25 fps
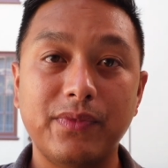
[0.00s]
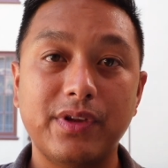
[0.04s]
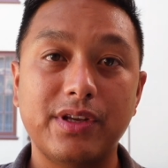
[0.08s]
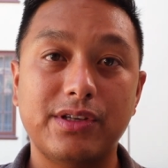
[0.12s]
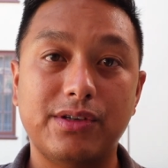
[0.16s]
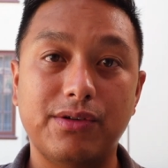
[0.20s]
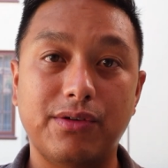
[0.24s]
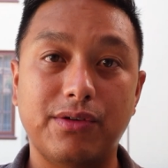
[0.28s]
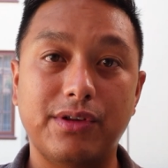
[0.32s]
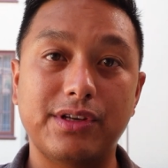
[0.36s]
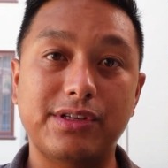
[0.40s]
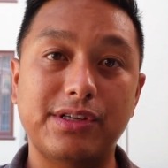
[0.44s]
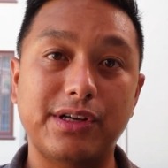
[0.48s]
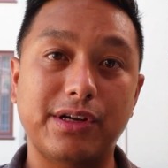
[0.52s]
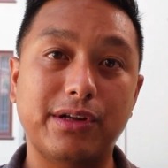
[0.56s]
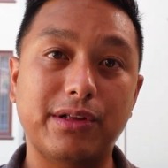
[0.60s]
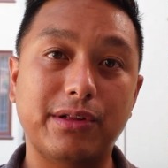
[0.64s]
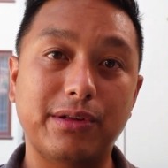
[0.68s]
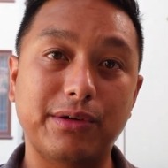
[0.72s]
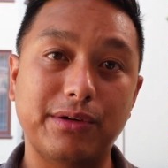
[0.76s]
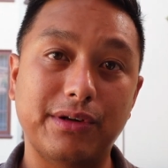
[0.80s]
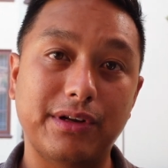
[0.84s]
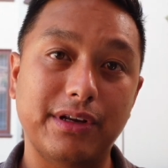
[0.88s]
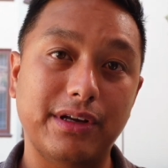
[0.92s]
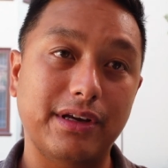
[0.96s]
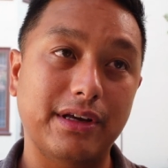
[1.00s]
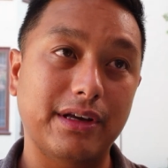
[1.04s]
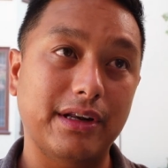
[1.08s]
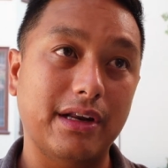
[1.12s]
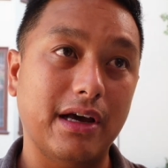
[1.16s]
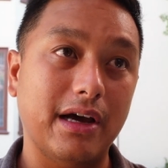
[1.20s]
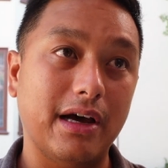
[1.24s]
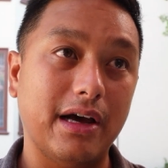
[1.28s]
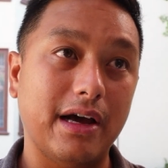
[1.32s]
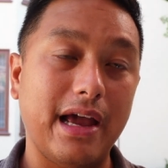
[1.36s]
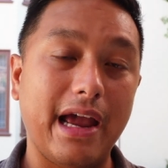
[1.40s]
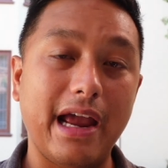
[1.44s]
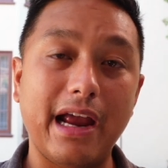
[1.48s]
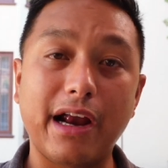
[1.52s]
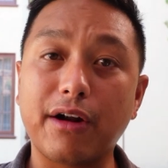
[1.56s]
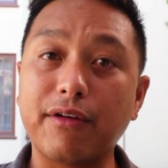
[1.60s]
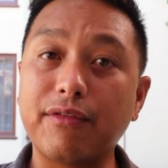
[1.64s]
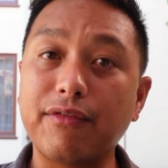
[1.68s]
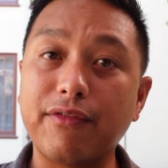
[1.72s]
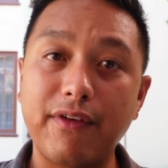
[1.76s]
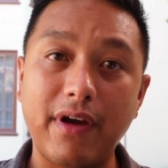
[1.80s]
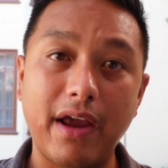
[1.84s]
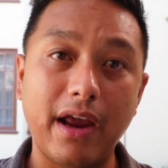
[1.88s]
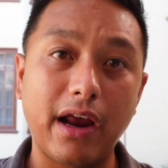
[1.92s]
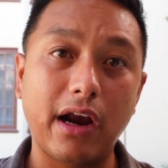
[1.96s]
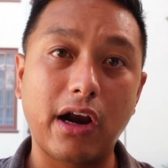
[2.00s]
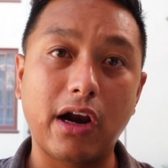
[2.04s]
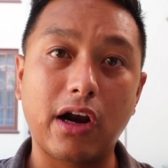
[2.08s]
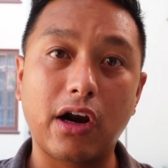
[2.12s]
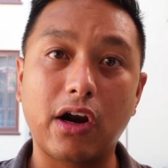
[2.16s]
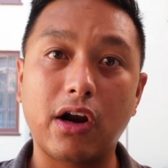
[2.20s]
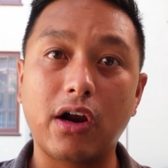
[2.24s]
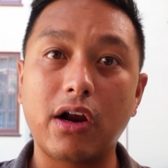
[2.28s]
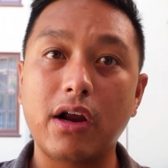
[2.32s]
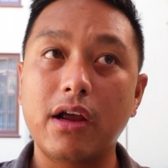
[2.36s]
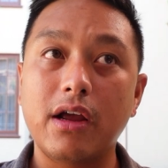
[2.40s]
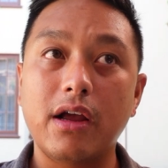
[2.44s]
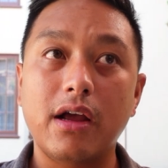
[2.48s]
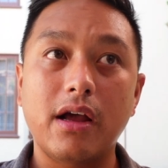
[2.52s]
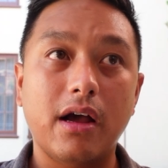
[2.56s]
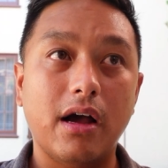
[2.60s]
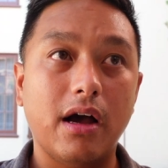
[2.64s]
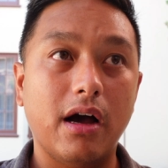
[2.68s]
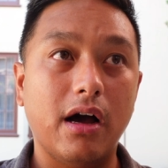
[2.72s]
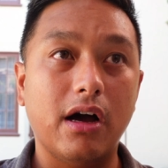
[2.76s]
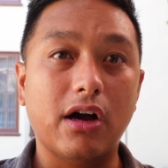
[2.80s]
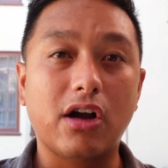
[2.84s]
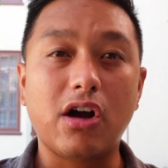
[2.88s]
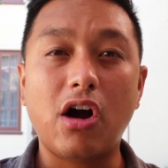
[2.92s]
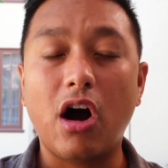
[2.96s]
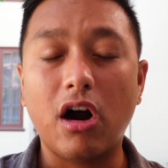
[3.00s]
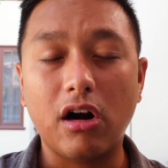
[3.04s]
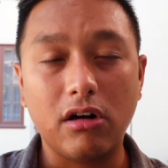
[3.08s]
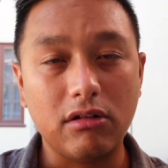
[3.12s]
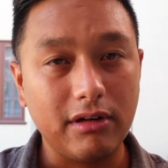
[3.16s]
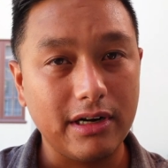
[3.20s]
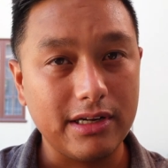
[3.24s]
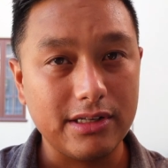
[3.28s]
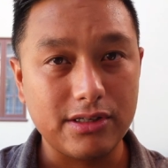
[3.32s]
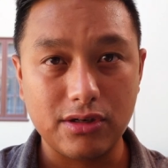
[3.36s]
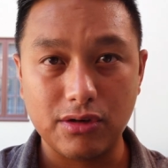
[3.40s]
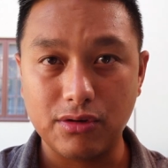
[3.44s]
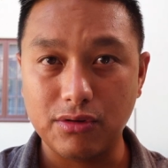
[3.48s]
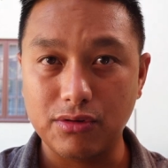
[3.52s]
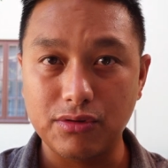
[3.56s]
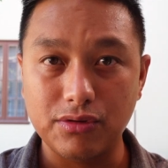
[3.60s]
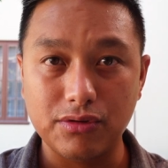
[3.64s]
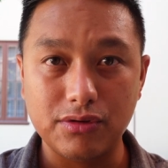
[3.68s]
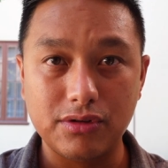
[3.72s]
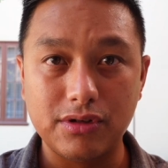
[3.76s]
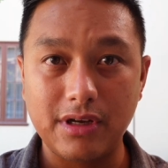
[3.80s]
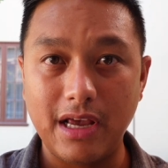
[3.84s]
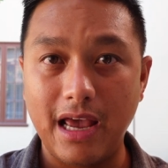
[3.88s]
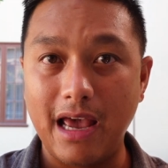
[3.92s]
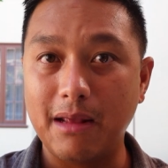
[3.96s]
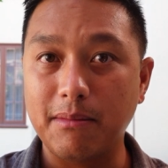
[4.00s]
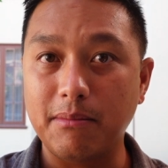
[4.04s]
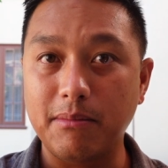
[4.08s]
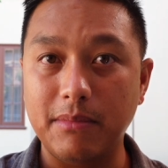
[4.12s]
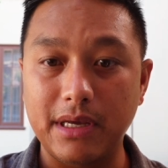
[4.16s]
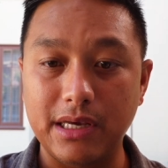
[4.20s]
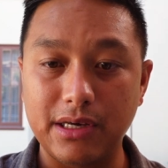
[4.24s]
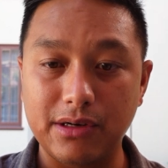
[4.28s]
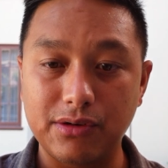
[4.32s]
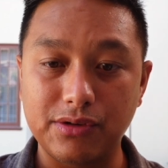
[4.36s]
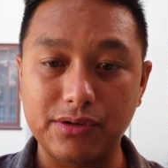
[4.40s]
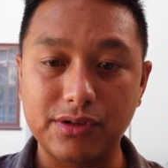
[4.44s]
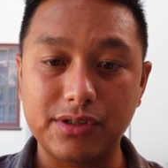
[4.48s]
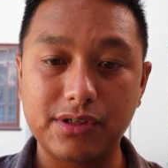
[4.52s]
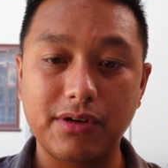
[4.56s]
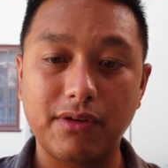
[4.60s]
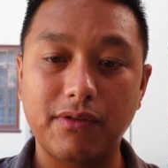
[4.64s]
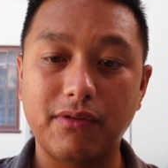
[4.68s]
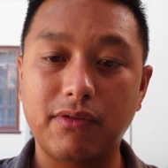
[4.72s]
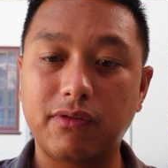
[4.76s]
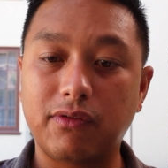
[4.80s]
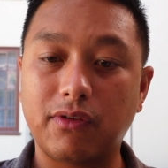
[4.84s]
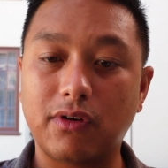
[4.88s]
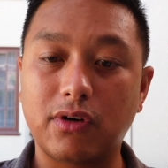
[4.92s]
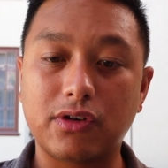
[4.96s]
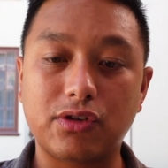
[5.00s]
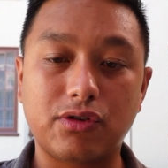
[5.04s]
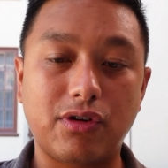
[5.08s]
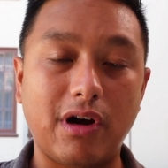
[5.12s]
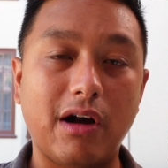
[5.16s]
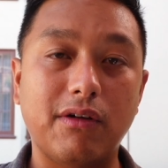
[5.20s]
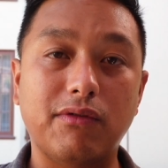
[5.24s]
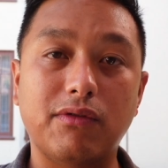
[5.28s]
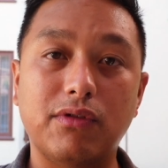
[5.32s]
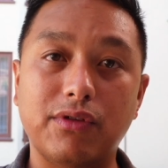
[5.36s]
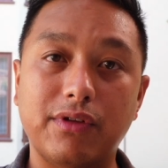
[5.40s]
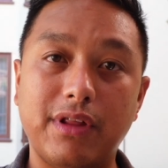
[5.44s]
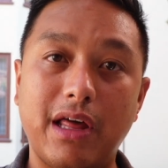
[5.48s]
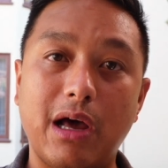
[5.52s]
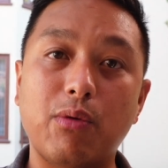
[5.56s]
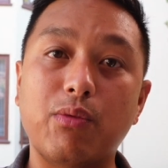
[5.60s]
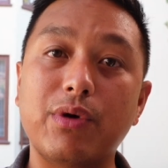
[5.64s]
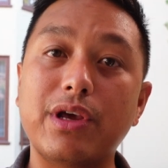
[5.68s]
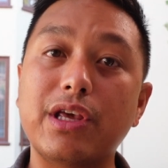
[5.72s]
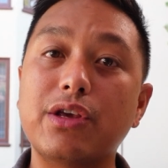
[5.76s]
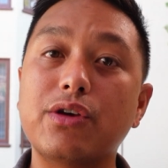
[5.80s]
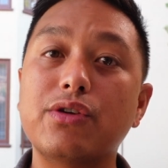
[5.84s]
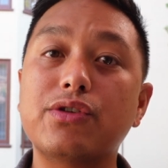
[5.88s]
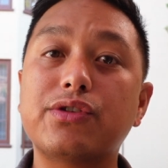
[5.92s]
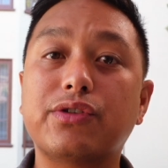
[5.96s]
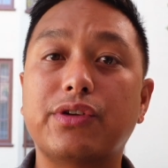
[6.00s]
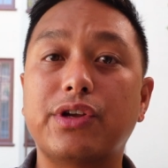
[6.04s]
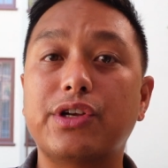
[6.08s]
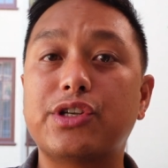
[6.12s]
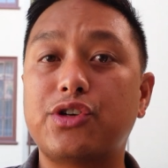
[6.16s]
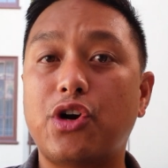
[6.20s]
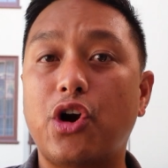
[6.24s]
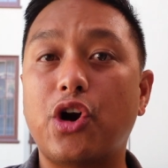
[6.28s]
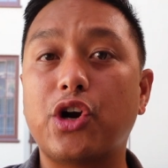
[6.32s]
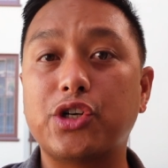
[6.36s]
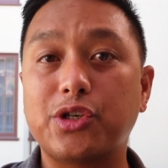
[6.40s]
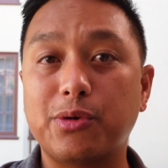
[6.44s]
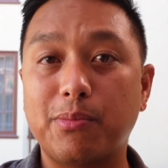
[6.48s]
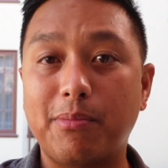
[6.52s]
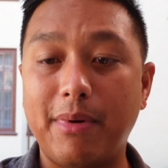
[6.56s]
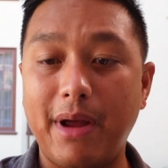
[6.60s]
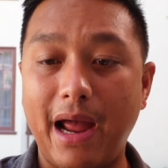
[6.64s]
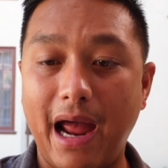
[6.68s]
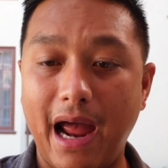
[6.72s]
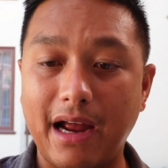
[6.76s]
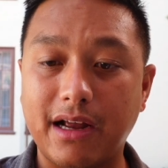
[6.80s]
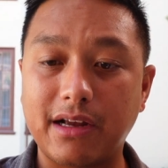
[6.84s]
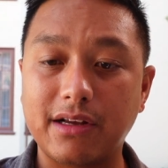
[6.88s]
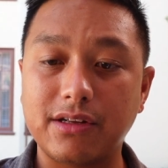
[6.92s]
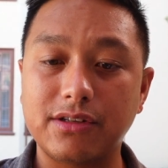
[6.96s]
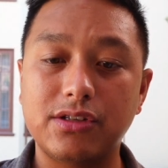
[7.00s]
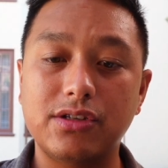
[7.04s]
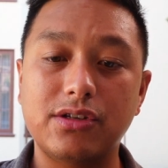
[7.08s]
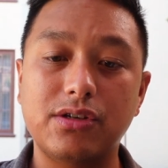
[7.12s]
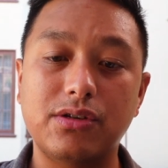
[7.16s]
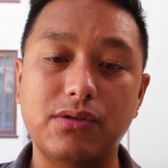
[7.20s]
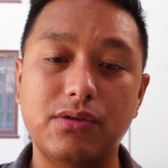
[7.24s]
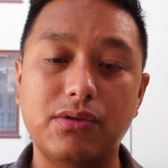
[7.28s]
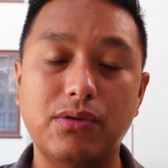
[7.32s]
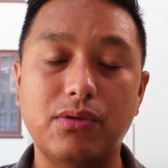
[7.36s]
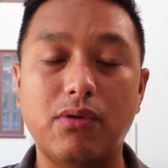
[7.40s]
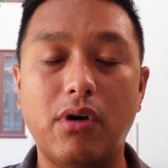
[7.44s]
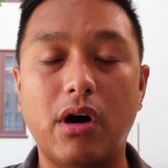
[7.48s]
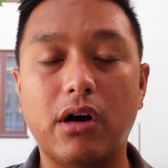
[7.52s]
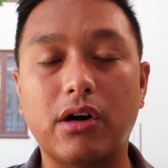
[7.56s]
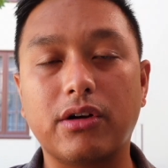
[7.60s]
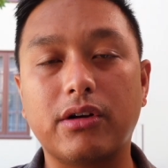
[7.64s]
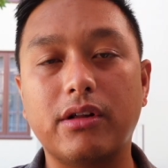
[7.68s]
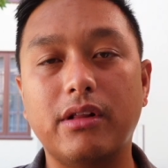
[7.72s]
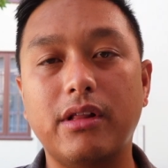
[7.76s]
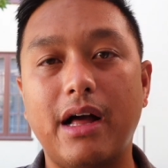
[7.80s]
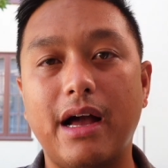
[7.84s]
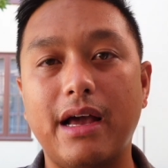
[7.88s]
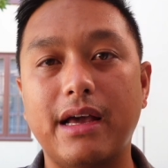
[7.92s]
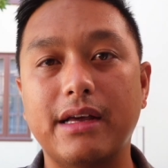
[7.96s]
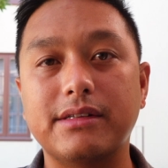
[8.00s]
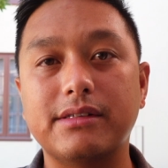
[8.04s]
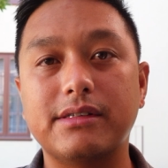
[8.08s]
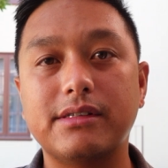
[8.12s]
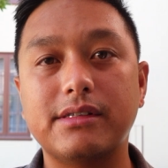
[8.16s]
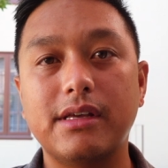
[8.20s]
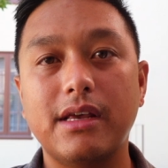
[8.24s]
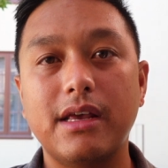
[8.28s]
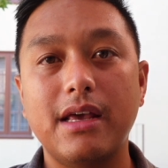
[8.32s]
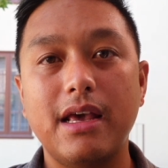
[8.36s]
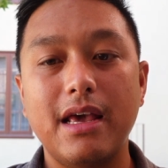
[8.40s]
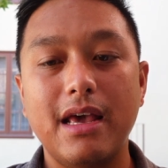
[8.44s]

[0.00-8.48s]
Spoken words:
So this included airfare, car rentals, and meals for travel that we usually charge back to our clients.